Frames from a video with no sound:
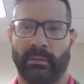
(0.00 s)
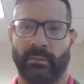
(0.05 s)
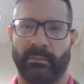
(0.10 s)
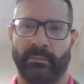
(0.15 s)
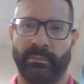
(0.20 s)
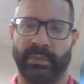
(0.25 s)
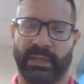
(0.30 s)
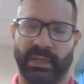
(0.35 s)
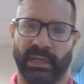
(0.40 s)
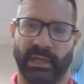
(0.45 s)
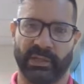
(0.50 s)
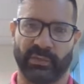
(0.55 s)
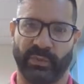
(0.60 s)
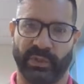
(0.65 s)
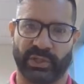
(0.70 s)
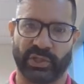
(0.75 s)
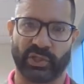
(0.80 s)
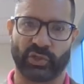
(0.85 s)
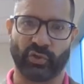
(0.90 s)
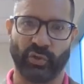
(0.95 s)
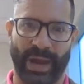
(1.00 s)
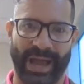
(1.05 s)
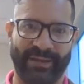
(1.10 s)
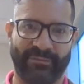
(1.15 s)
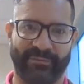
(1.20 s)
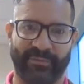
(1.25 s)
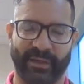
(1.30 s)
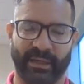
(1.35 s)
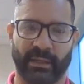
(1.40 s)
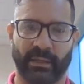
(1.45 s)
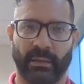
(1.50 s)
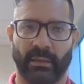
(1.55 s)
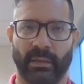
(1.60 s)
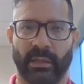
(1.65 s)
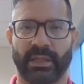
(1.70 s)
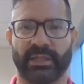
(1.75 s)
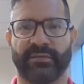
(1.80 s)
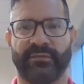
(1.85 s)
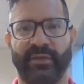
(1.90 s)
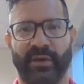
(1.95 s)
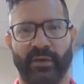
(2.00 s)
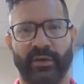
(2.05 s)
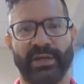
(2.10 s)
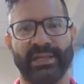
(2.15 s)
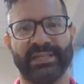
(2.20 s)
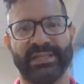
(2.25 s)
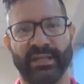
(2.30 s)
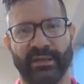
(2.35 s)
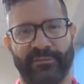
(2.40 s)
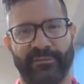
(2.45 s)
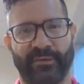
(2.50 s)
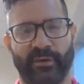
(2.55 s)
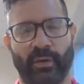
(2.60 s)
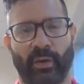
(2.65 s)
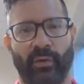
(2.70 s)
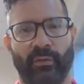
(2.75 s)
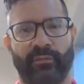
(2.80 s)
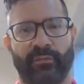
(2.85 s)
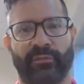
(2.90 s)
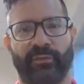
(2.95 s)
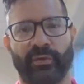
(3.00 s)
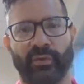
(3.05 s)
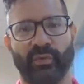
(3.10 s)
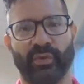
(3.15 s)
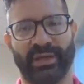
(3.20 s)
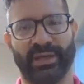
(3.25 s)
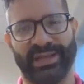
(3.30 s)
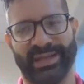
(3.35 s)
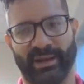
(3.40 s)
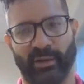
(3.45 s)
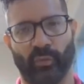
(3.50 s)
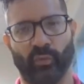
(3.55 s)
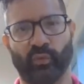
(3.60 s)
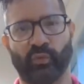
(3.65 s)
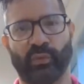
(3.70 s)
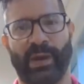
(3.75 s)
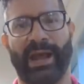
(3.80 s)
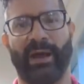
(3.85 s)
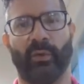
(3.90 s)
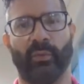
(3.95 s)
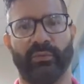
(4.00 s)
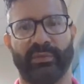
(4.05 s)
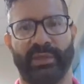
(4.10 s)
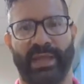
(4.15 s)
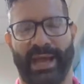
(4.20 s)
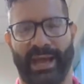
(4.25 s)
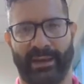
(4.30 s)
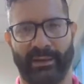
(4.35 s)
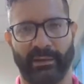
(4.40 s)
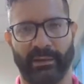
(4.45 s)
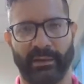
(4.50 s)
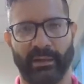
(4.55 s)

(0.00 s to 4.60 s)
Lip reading: Because with traffic, it's very difficult for you to get around that.